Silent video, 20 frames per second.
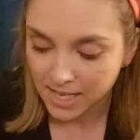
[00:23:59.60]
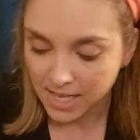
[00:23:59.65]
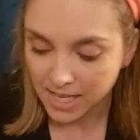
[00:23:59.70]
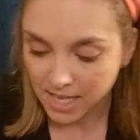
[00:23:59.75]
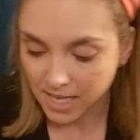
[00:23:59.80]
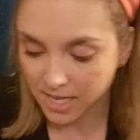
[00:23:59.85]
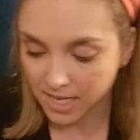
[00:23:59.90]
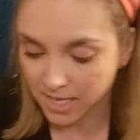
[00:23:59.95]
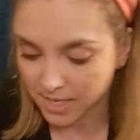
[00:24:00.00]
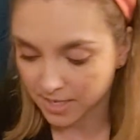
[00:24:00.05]

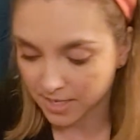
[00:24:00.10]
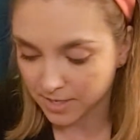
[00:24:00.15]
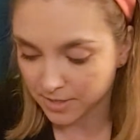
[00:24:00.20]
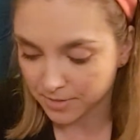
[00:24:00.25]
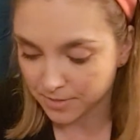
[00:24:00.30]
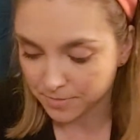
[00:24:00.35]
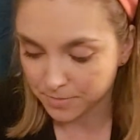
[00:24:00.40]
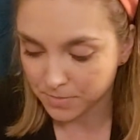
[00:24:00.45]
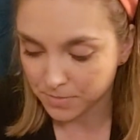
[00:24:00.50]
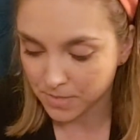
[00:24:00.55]

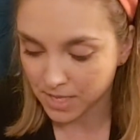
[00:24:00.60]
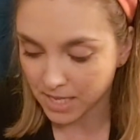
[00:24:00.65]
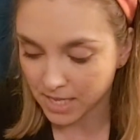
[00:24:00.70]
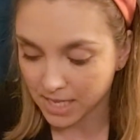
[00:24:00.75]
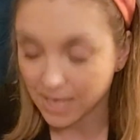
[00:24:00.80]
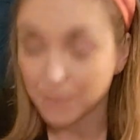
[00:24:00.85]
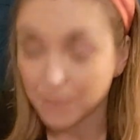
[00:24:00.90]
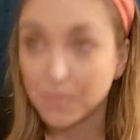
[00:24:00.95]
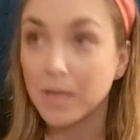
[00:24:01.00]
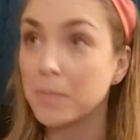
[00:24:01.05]
And
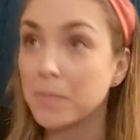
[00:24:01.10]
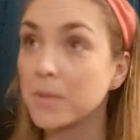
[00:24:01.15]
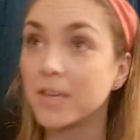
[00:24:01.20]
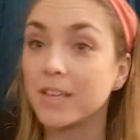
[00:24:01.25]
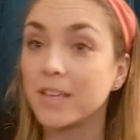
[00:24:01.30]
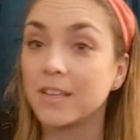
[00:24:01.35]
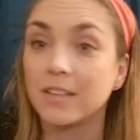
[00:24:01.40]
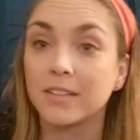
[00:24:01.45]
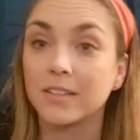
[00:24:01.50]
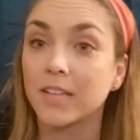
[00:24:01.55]

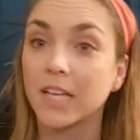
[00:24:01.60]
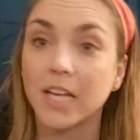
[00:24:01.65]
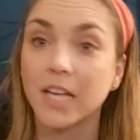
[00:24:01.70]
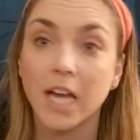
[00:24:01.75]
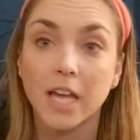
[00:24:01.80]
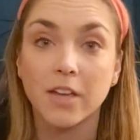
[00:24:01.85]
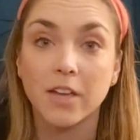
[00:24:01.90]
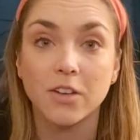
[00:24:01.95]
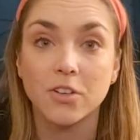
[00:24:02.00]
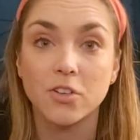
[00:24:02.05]
maybe like I
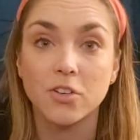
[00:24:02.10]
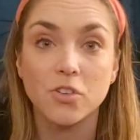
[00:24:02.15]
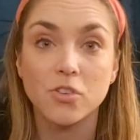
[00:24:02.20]
could